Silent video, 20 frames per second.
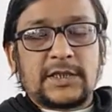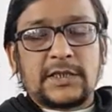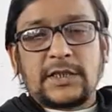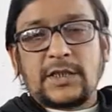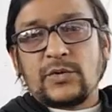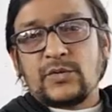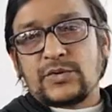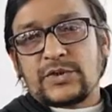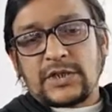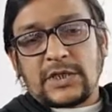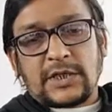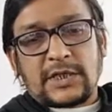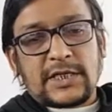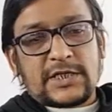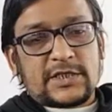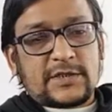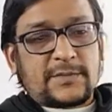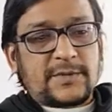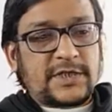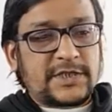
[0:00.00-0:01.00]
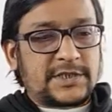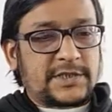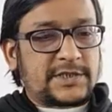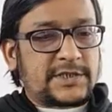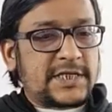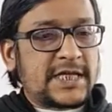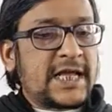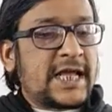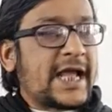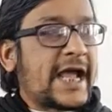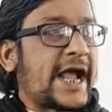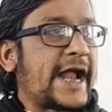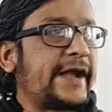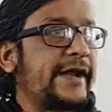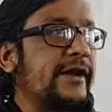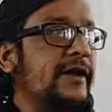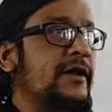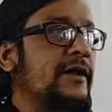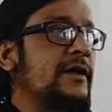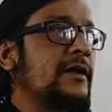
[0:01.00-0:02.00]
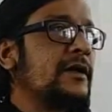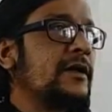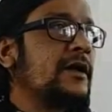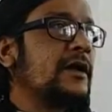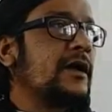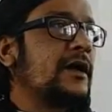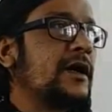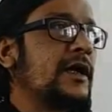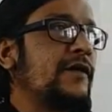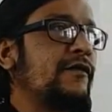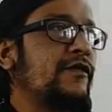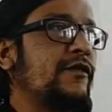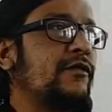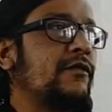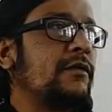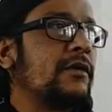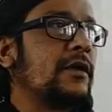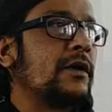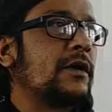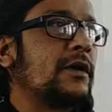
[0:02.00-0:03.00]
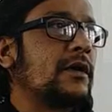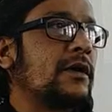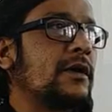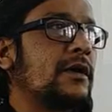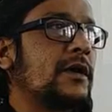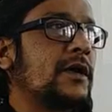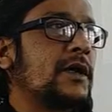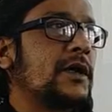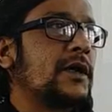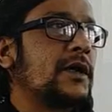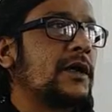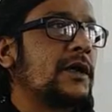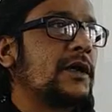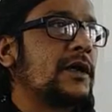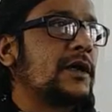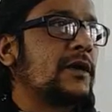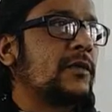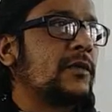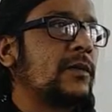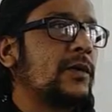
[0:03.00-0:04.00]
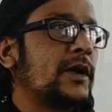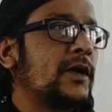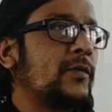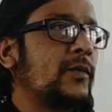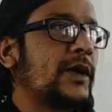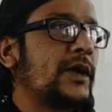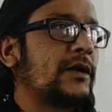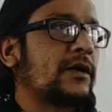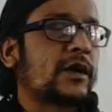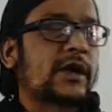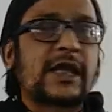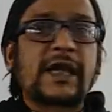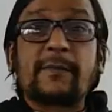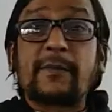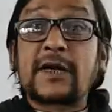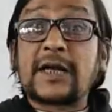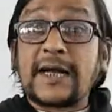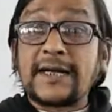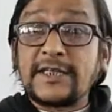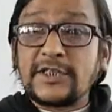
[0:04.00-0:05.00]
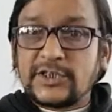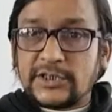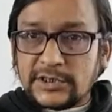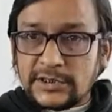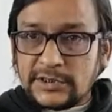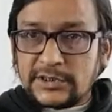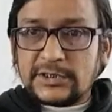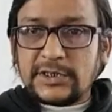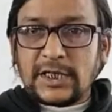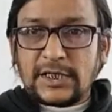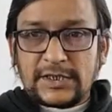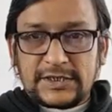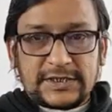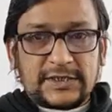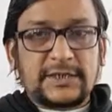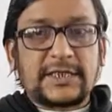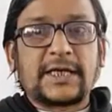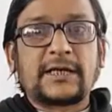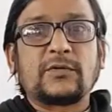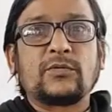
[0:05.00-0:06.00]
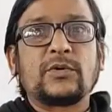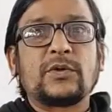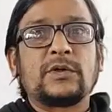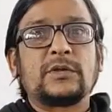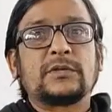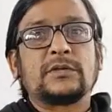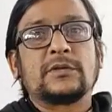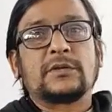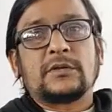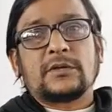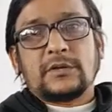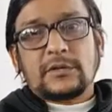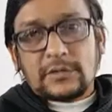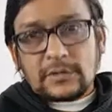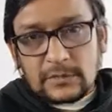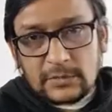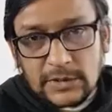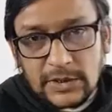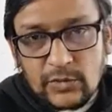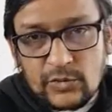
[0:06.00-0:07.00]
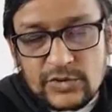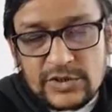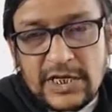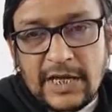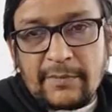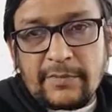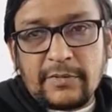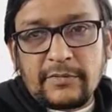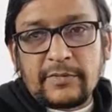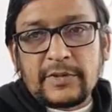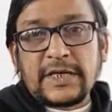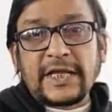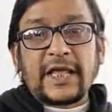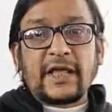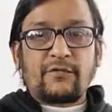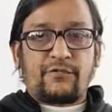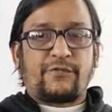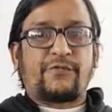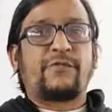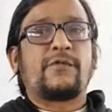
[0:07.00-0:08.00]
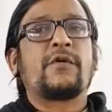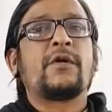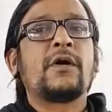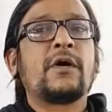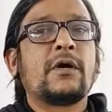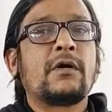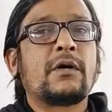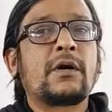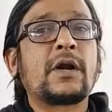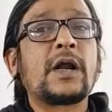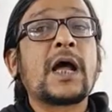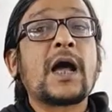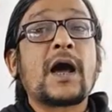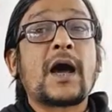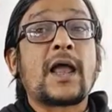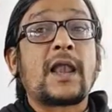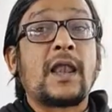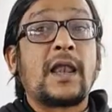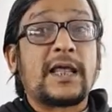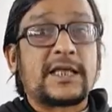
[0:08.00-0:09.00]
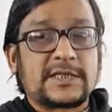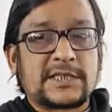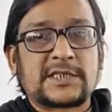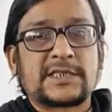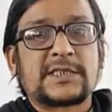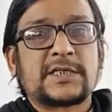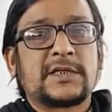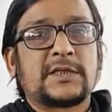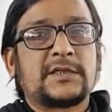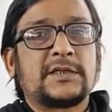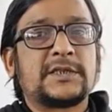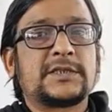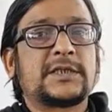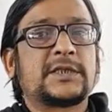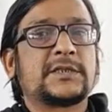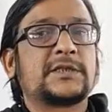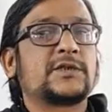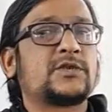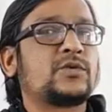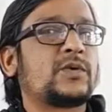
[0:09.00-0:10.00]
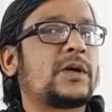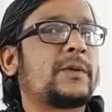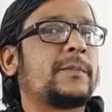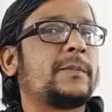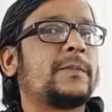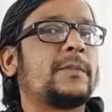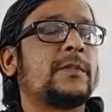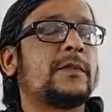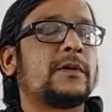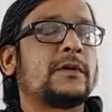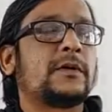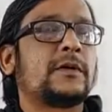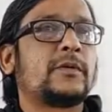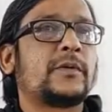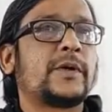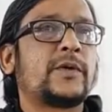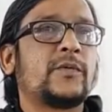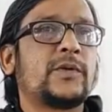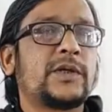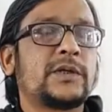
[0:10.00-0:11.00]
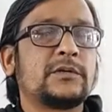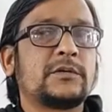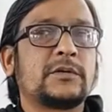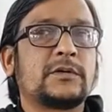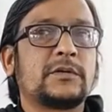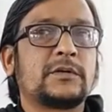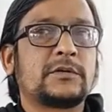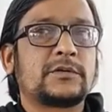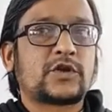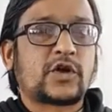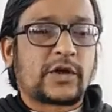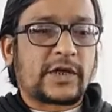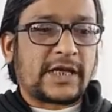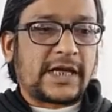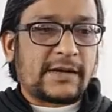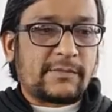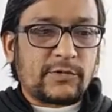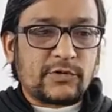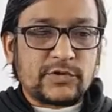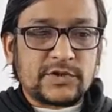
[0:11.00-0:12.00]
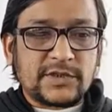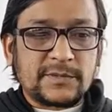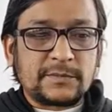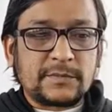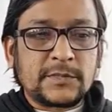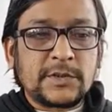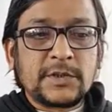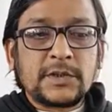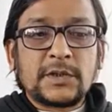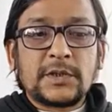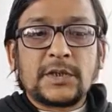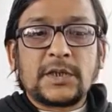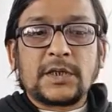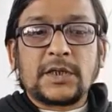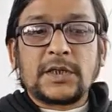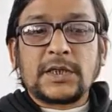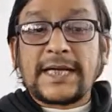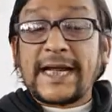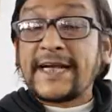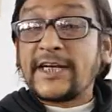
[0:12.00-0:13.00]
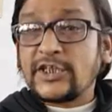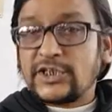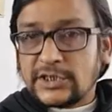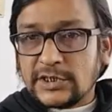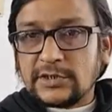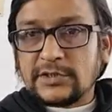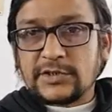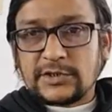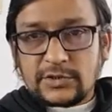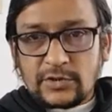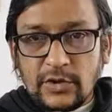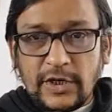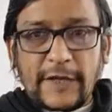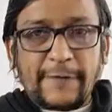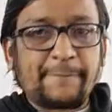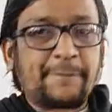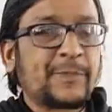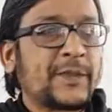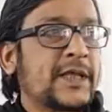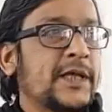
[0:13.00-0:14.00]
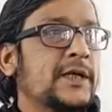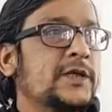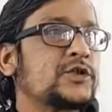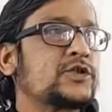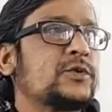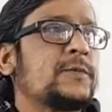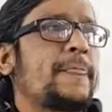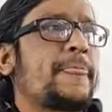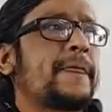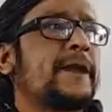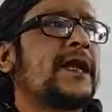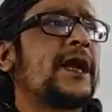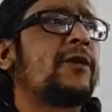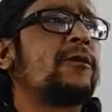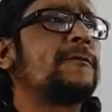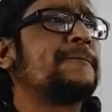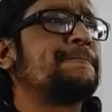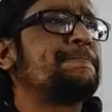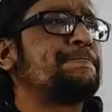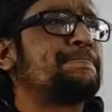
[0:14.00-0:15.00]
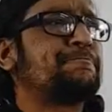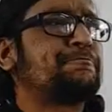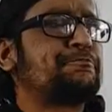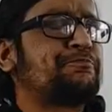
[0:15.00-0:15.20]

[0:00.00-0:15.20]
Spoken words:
used in case of reasons. And if you yeah, when we are talking about conditions, then we use the abbreviate if or unless. These are the two when we talking about some conditions. Okay, so now